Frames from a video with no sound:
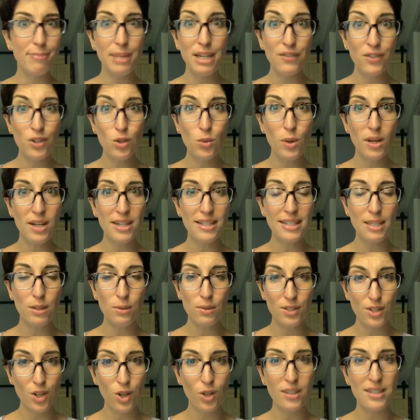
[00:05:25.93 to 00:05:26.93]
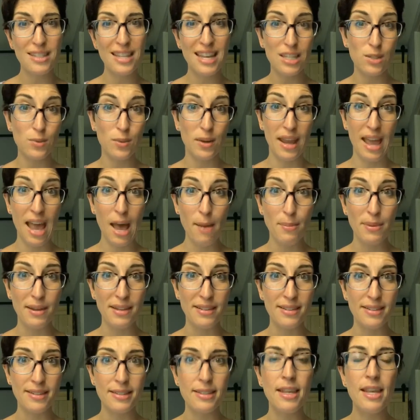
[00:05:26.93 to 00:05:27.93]
But if you want to see results, that's what
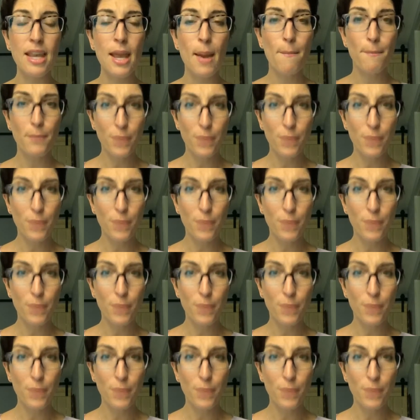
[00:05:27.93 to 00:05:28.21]
happens.